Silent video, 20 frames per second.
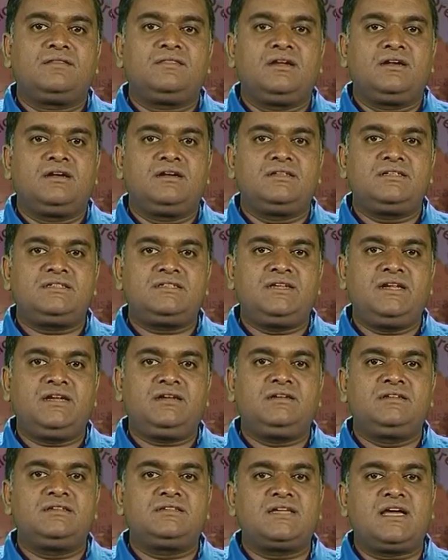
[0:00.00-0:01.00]
The
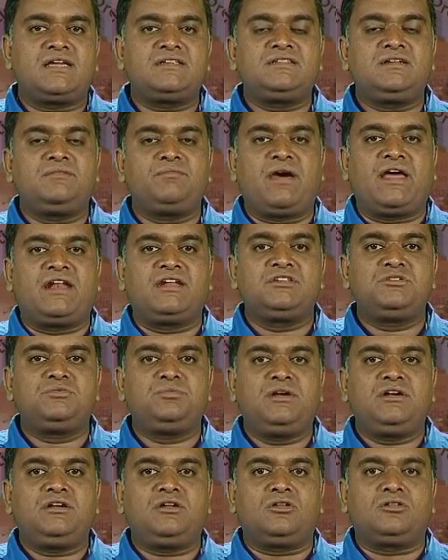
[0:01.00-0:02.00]
district disaster
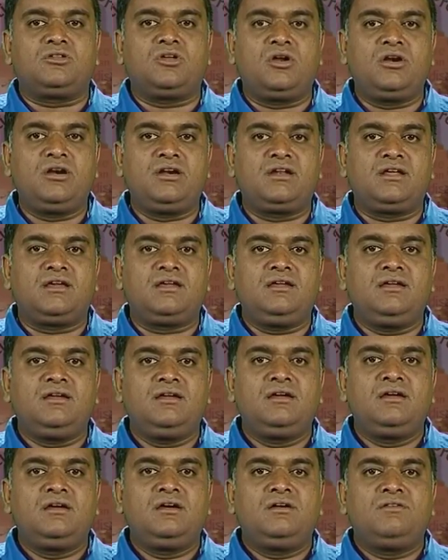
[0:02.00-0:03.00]
management authority
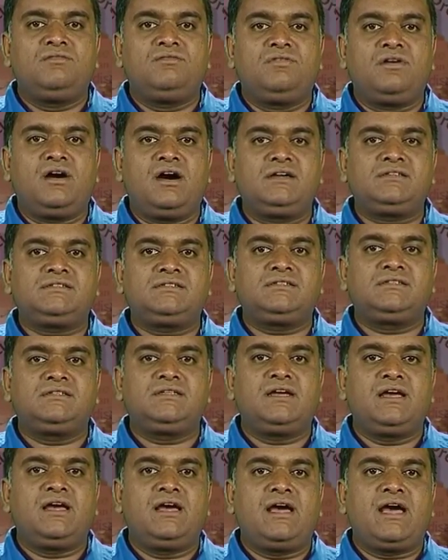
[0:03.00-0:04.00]
works
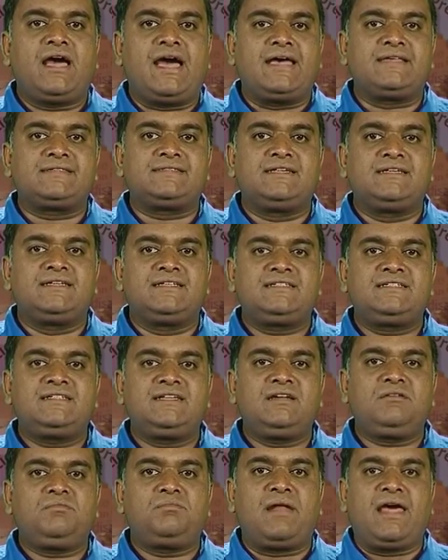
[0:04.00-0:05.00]
as a
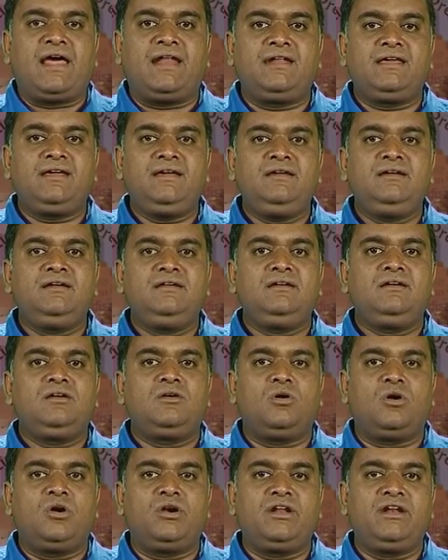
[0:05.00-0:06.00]
district planning,
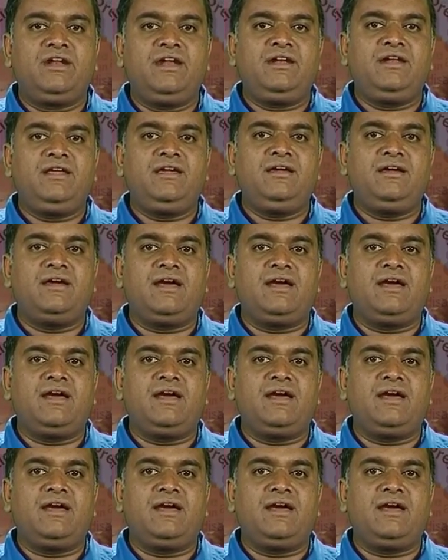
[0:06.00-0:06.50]
coordinating